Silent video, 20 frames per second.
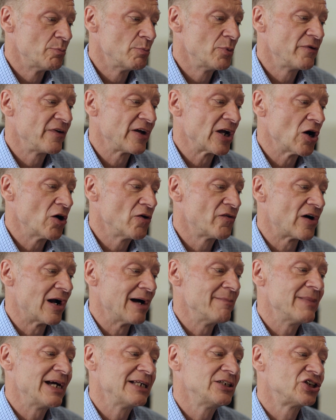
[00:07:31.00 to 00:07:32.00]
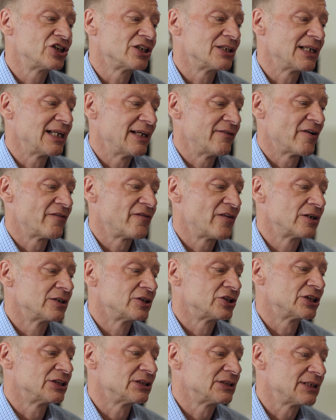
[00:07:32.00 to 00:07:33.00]
Moving over, I mentioned liver
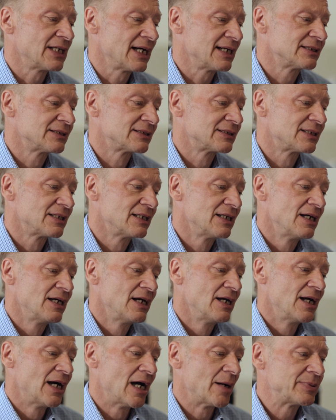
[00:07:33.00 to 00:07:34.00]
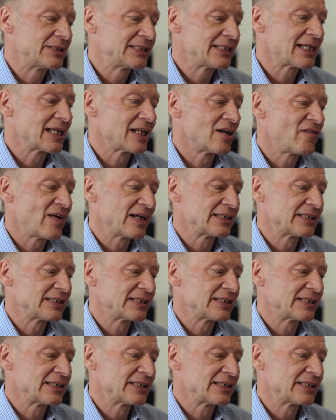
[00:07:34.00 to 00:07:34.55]
function test. A particular